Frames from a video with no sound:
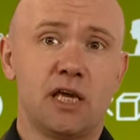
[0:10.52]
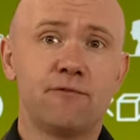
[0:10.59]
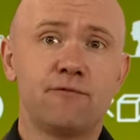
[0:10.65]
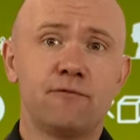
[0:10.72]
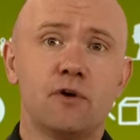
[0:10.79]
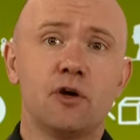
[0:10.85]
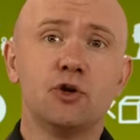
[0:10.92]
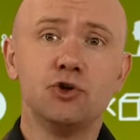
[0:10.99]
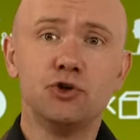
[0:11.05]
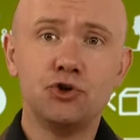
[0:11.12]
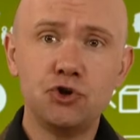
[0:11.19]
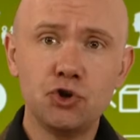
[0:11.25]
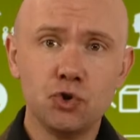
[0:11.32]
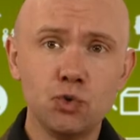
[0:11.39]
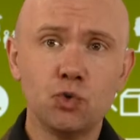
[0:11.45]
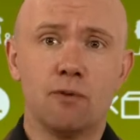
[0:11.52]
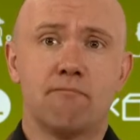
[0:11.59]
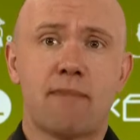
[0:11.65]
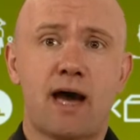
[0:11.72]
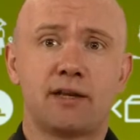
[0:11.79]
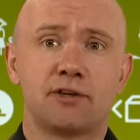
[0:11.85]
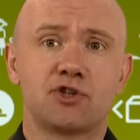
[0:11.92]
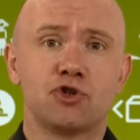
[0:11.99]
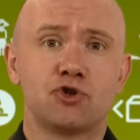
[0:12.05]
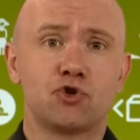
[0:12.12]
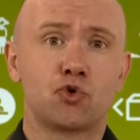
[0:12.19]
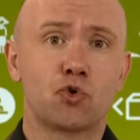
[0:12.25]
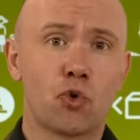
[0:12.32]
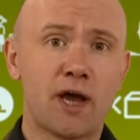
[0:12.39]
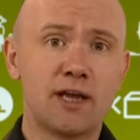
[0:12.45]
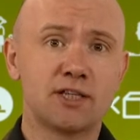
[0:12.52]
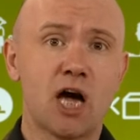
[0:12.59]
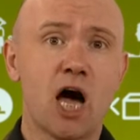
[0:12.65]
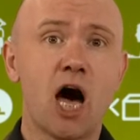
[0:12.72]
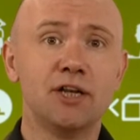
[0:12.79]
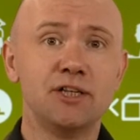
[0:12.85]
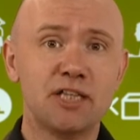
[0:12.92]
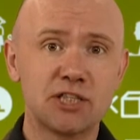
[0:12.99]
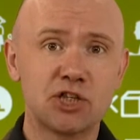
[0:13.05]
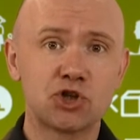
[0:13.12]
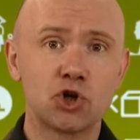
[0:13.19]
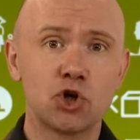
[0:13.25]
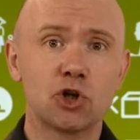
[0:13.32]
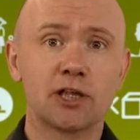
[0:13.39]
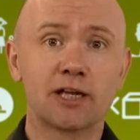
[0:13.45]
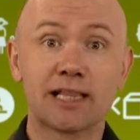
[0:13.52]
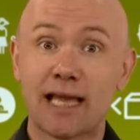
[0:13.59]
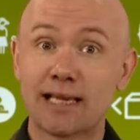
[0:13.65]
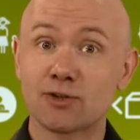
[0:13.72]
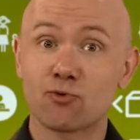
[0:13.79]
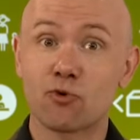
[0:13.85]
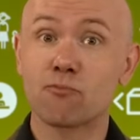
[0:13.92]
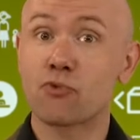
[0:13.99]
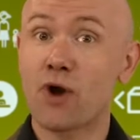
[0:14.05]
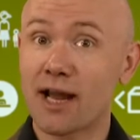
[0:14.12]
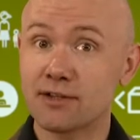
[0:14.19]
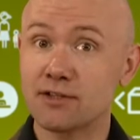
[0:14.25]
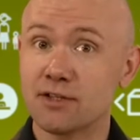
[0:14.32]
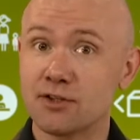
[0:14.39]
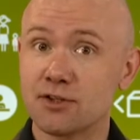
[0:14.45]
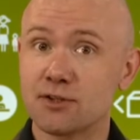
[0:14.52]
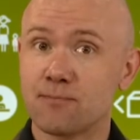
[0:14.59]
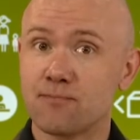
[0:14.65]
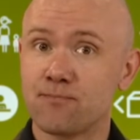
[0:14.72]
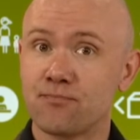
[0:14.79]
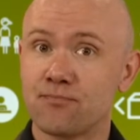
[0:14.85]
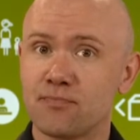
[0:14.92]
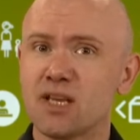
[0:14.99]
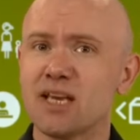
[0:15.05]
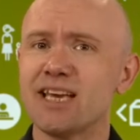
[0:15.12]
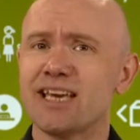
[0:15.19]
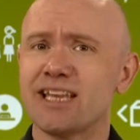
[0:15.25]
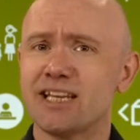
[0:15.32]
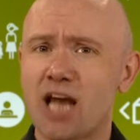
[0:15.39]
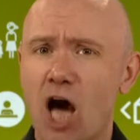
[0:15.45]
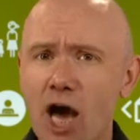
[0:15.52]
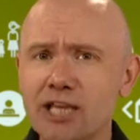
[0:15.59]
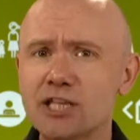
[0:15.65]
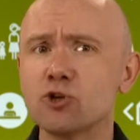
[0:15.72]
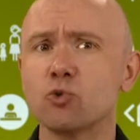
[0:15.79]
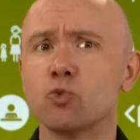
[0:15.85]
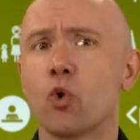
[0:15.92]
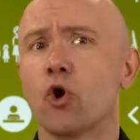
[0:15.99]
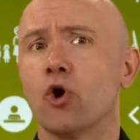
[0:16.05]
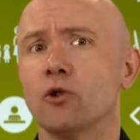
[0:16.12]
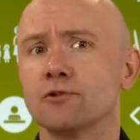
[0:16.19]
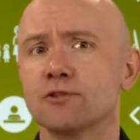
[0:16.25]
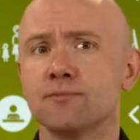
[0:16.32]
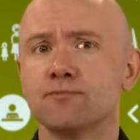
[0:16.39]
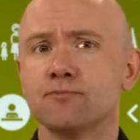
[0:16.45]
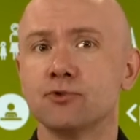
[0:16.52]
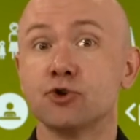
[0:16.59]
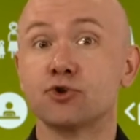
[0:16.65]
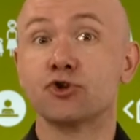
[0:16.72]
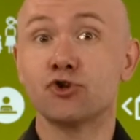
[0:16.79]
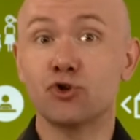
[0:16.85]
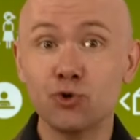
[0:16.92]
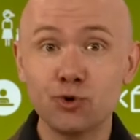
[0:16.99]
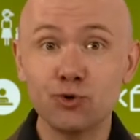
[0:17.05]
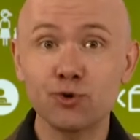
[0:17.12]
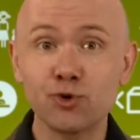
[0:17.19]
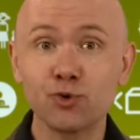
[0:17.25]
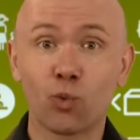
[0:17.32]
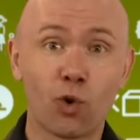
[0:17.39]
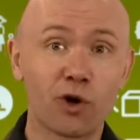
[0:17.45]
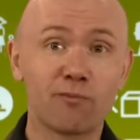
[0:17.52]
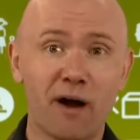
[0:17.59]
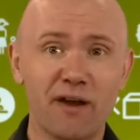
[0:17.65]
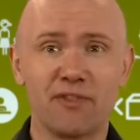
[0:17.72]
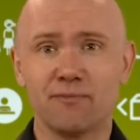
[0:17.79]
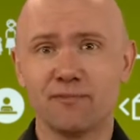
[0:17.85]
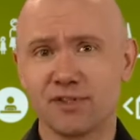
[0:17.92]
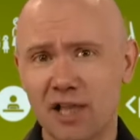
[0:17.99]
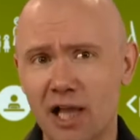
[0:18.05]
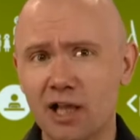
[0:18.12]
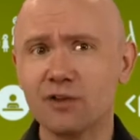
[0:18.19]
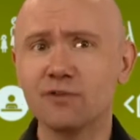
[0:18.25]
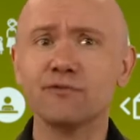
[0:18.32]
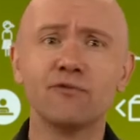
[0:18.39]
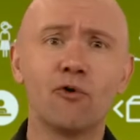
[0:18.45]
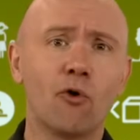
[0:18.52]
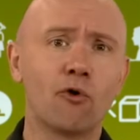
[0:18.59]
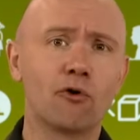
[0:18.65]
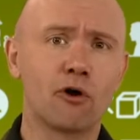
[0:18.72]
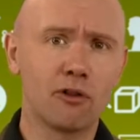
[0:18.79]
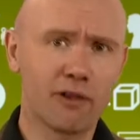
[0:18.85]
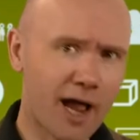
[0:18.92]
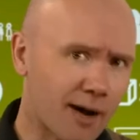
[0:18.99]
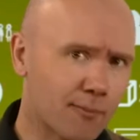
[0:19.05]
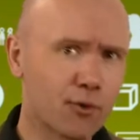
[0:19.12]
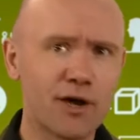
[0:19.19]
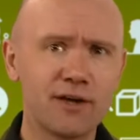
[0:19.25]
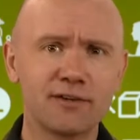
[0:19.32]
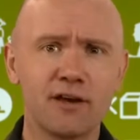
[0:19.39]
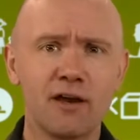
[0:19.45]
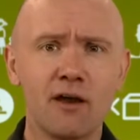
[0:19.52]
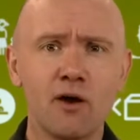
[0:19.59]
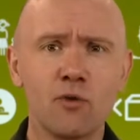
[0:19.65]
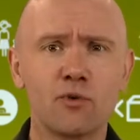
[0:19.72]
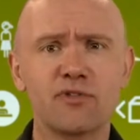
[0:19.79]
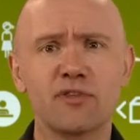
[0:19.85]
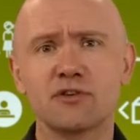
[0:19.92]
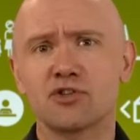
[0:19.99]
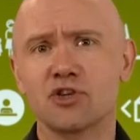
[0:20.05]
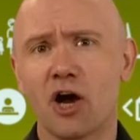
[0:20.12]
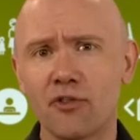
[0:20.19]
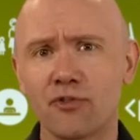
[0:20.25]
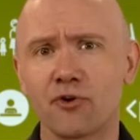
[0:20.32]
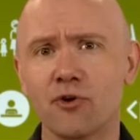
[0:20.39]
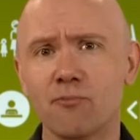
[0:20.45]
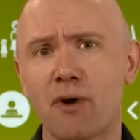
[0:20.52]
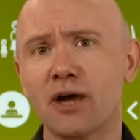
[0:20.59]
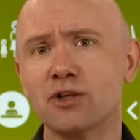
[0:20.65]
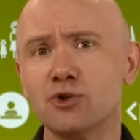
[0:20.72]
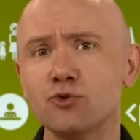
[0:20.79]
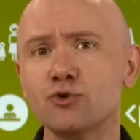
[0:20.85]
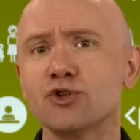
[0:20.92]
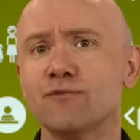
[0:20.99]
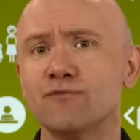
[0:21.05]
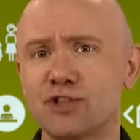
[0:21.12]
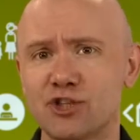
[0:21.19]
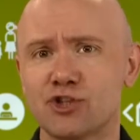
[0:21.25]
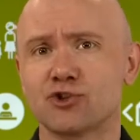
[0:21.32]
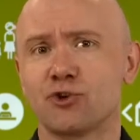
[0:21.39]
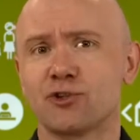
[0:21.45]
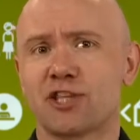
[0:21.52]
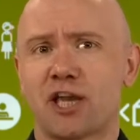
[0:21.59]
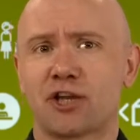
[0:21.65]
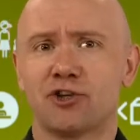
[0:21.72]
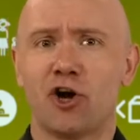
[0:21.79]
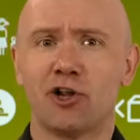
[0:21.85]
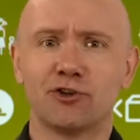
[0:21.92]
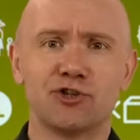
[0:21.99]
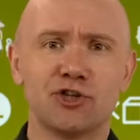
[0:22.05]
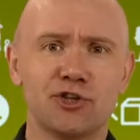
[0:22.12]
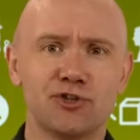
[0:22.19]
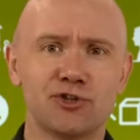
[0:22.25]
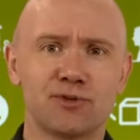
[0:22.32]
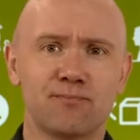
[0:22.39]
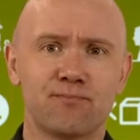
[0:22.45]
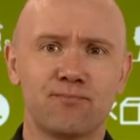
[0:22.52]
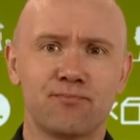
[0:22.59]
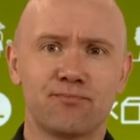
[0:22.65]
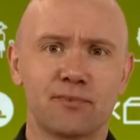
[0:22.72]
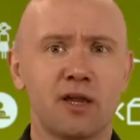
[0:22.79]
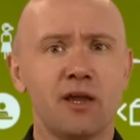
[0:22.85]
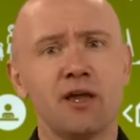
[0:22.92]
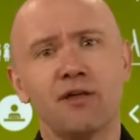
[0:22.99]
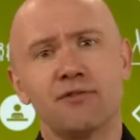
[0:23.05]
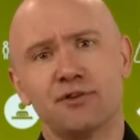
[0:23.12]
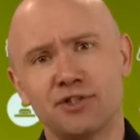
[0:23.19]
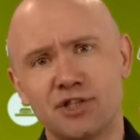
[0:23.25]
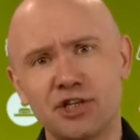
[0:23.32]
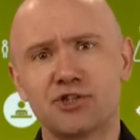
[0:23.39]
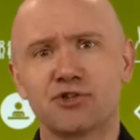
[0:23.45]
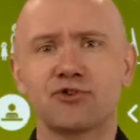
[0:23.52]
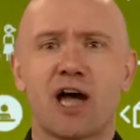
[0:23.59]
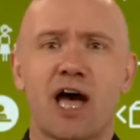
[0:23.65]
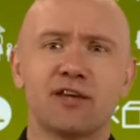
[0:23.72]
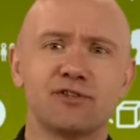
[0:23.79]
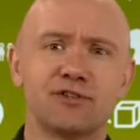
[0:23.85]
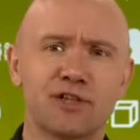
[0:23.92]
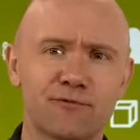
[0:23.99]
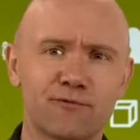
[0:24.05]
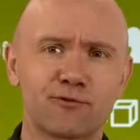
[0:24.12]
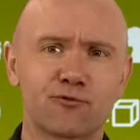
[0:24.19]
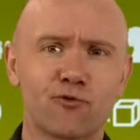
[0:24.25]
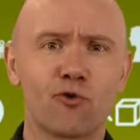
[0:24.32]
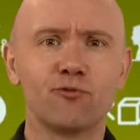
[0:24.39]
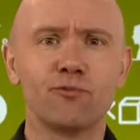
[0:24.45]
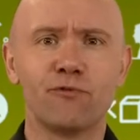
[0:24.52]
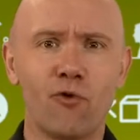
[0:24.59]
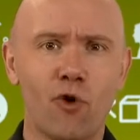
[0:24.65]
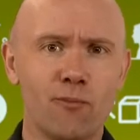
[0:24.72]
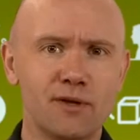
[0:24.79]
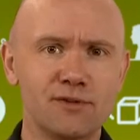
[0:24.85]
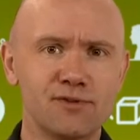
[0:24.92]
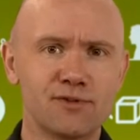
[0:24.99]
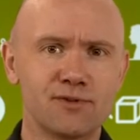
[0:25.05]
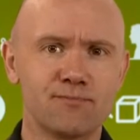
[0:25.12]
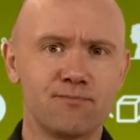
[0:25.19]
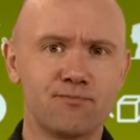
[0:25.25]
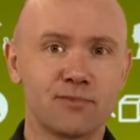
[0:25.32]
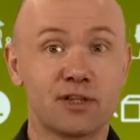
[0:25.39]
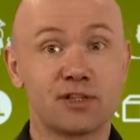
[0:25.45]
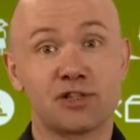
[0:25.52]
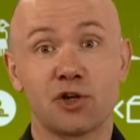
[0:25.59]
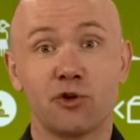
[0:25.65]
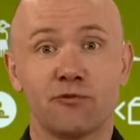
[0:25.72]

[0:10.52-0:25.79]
if you manage to create a digital classroom practice? In an ideal world, your students work by themselves or collaborate with each other by use of digital technologies. The teacher has a different role performance. Instead